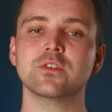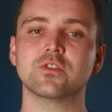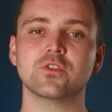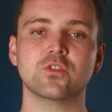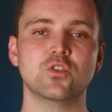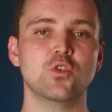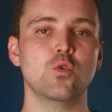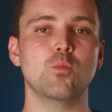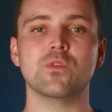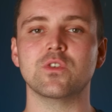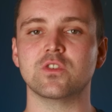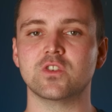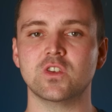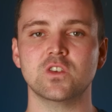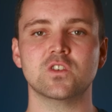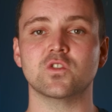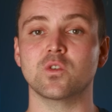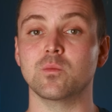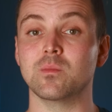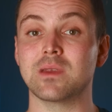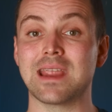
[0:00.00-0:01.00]
assume the
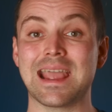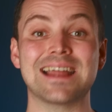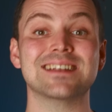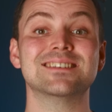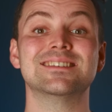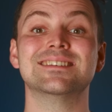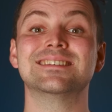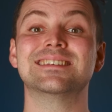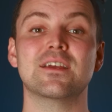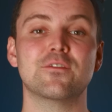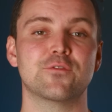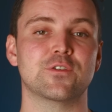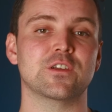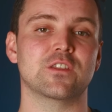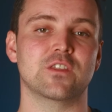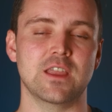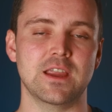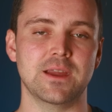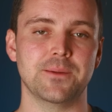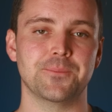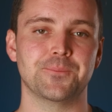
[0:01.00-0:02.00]
system catches
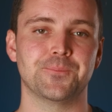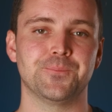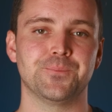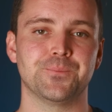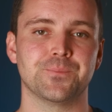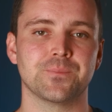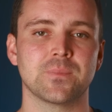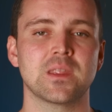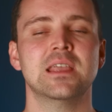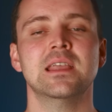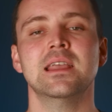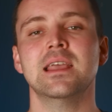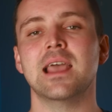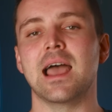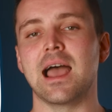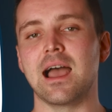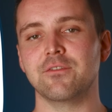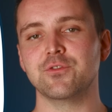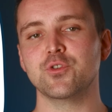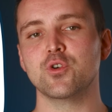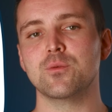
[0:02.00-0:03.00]
everything.
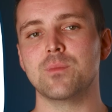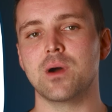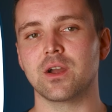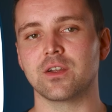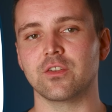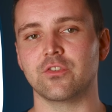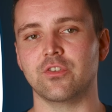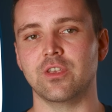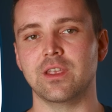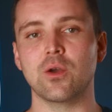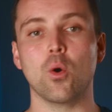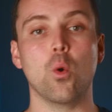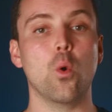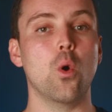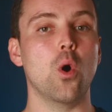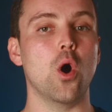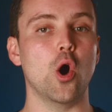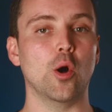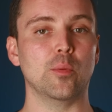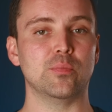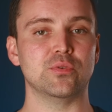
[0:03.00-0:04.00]
Have your marketing
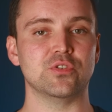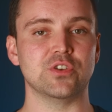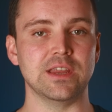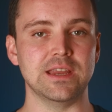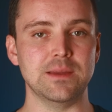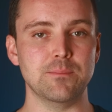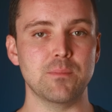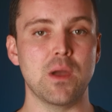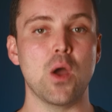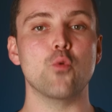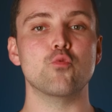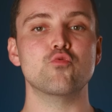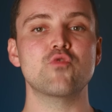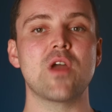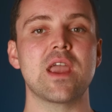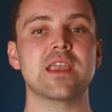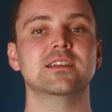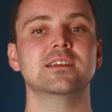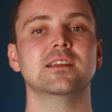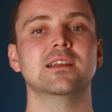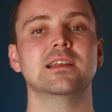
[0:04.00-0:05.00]
or ops team
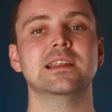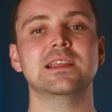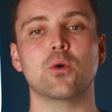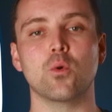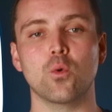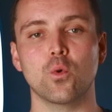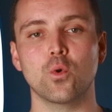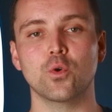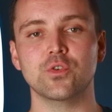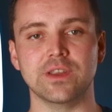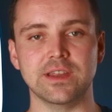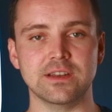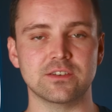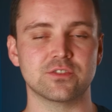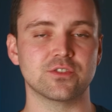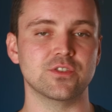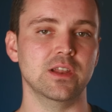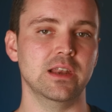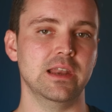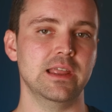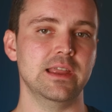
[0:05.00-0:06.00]
regularly
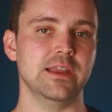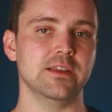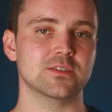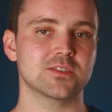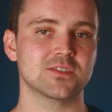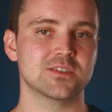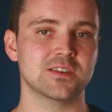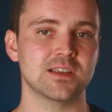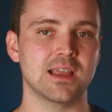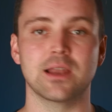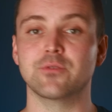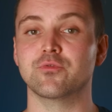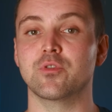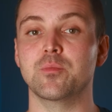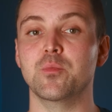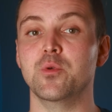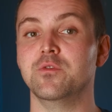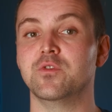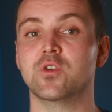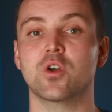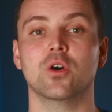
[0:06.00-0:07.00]
audit the list and
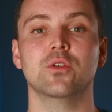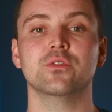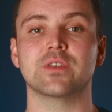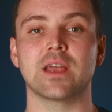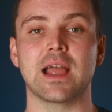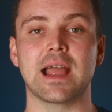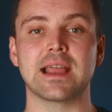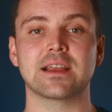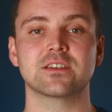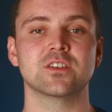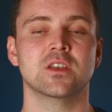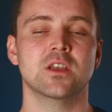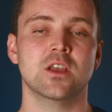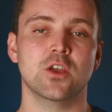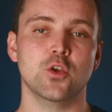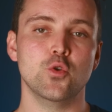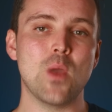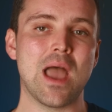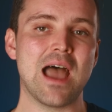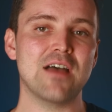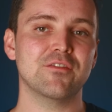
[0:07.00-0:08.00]
remove contacts
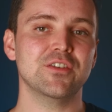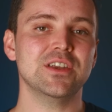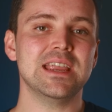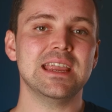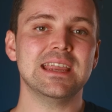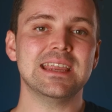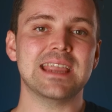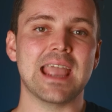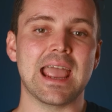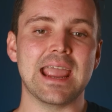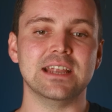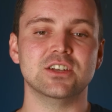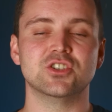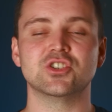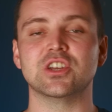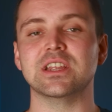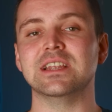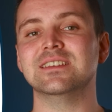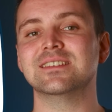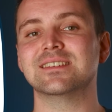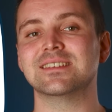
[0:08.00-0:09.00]
who haven't
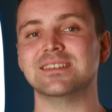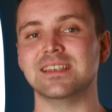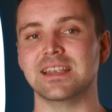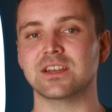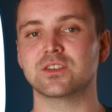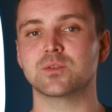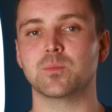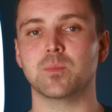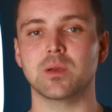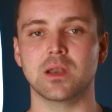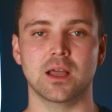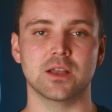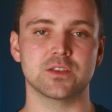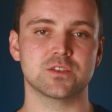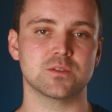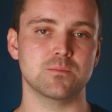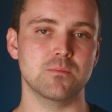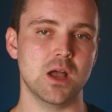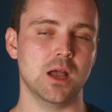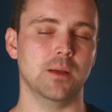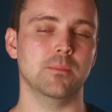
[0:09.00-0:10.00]
engaged in six
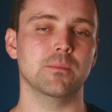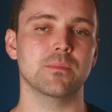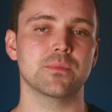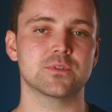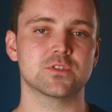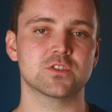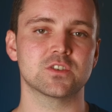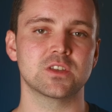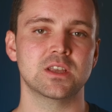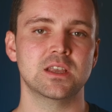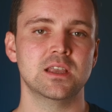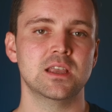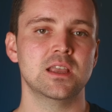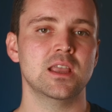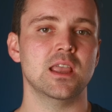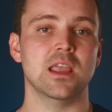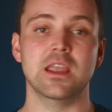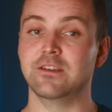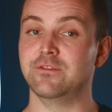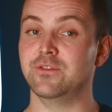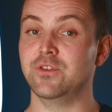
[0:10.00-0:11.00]
plus months.
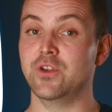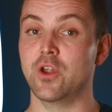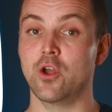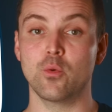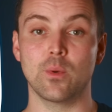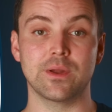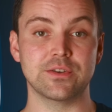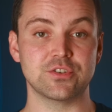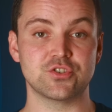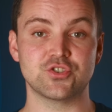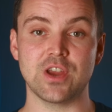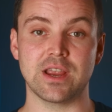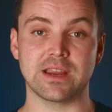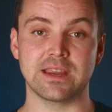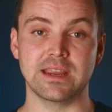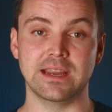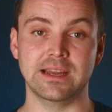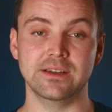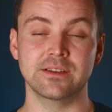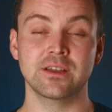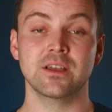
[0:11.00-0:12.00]
If no one's
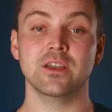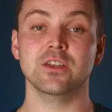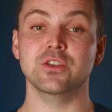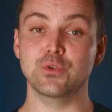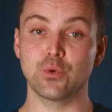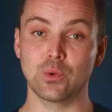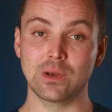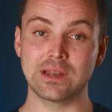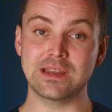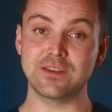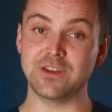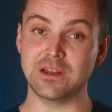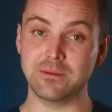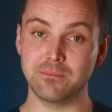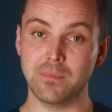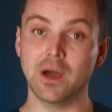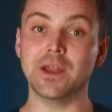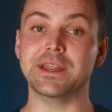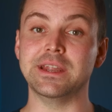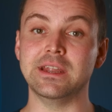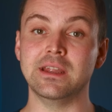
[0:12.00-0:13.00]
checking, you're leaving
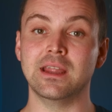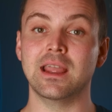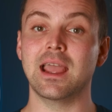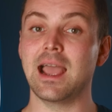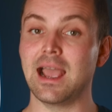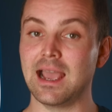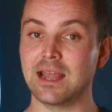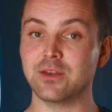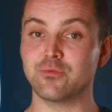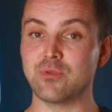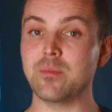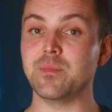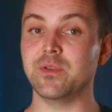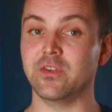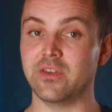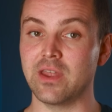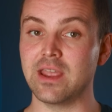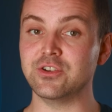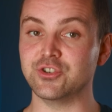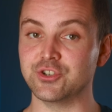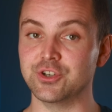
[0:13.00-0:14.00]
money and
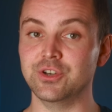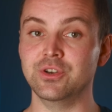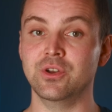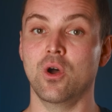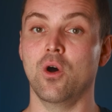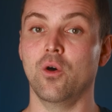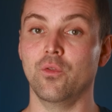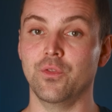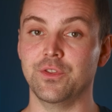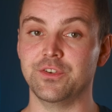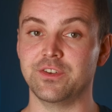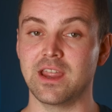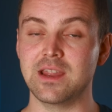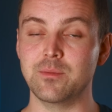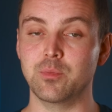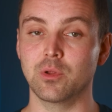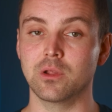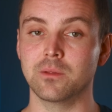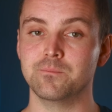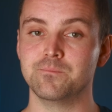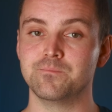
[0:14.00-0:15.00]
reputation on the
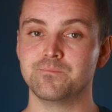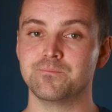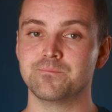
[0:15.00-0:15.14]
table.